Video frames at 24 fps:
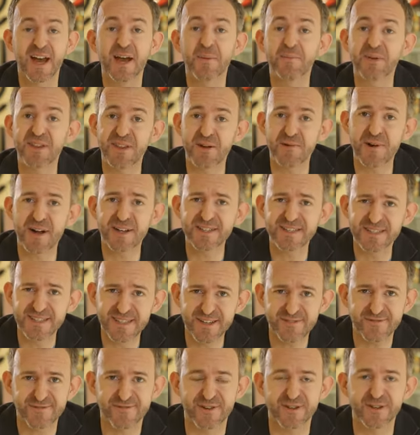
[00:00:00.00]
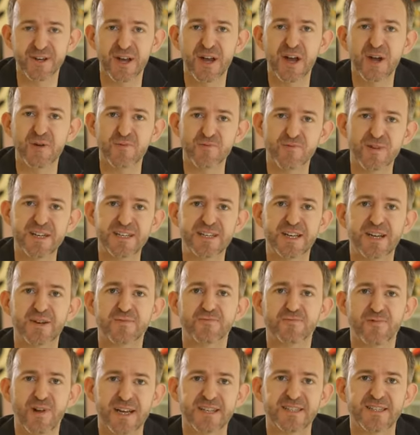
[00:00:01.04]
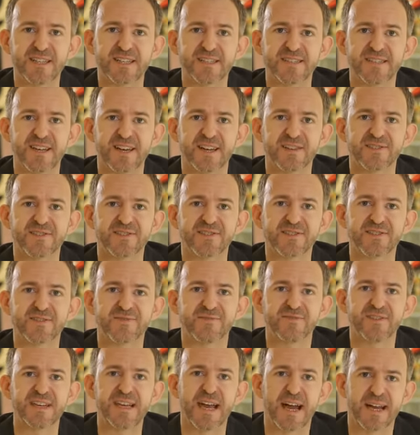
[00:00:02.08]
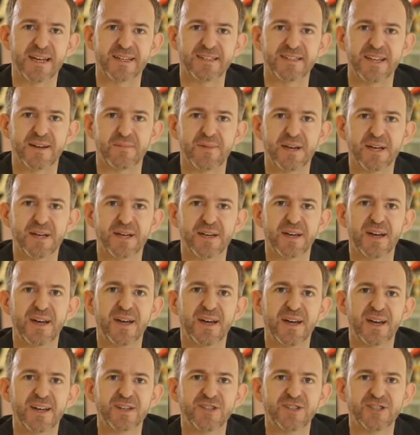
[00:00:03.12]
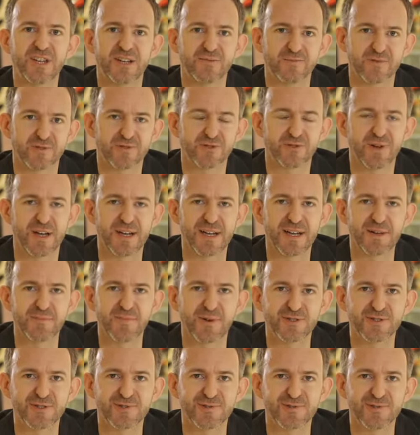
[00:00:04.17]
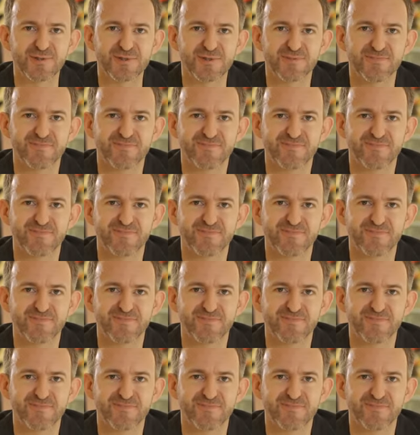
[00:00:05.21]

but there are different reading and writing tests for the academic and general training modules.